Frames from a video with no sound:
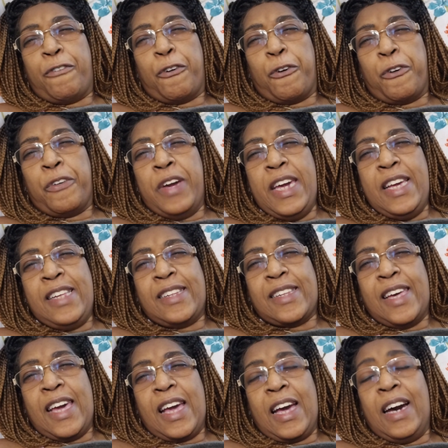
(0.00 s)

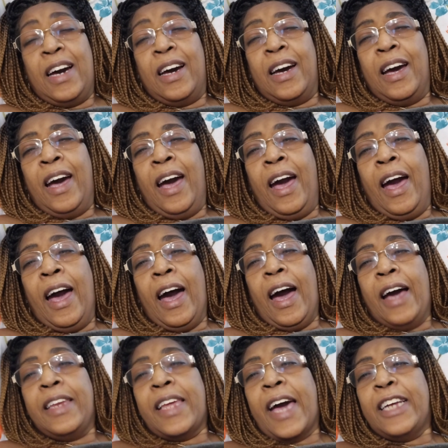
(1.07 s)
freezing
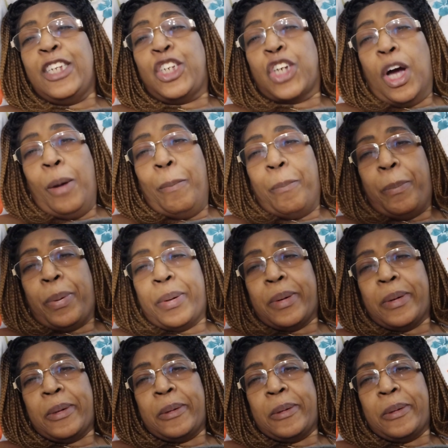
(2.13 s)
and I jump.